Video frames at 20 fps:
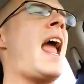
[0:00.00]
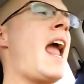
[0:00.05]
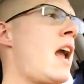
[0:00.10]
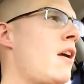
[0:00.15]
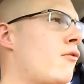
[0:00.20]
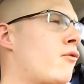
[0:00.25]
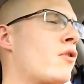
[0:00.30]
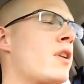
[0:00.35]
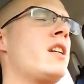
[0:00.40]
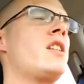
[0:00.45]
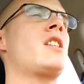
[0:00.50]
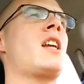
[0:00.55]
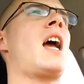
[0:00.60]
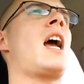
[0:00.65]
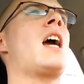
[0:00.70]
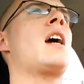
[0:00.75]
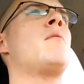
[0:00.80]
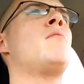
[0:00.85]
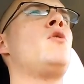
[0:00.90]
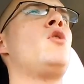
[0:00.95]
Every
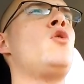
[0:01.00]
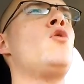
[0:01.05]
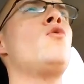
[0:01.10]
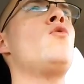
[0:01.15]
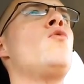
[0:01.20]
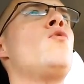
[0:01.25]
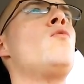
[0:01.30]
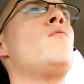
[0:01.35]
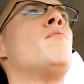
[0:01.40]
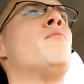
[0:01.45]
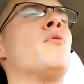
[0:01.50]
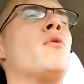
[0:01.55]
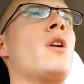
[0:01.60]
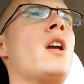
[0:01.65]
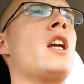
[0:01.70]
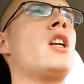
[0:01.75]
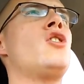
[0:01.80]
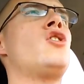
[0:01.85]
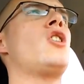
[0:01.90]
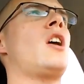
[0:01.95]
time you
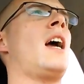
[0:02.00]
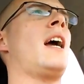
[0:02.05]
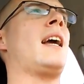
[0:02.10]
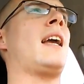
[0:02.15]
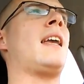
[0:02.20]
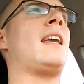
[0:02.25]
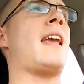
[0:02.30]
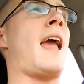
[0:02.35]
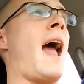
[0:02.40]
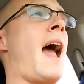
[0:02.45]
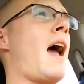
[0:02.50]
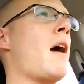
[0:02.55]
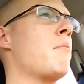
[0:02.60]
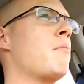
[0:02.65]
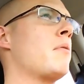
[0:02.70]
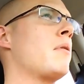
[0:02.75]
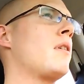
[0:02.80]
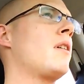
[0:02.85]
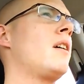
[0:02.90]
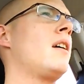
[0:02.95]
bridge a gap,
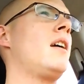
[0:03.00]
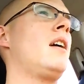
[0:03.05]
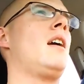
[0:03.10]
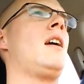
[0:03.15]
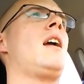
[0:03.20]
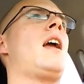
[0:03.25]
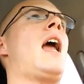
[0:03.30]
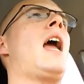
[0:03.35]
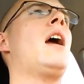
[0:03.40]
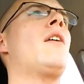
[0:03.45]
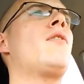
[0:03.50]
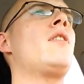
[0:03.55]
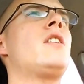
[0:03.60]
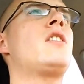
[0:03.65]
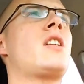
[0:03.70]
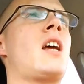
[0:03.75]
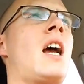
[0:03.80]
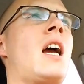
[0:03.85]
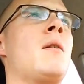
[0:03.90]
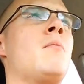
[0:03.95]
every
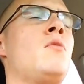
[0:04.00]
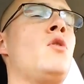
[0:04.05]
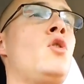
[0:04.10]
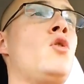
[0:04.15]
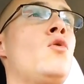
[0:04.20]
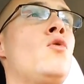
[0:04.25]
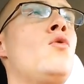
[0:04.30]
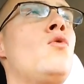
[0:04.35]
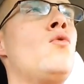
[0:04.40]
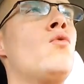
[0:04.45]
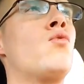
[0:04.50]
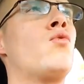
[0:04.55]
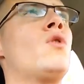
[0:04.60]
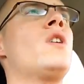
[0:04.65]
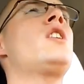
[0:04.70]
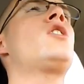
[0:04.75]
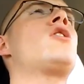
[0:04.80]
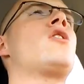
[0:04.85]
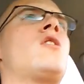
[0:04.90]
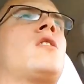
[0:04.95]
time you
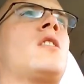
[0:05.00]
reach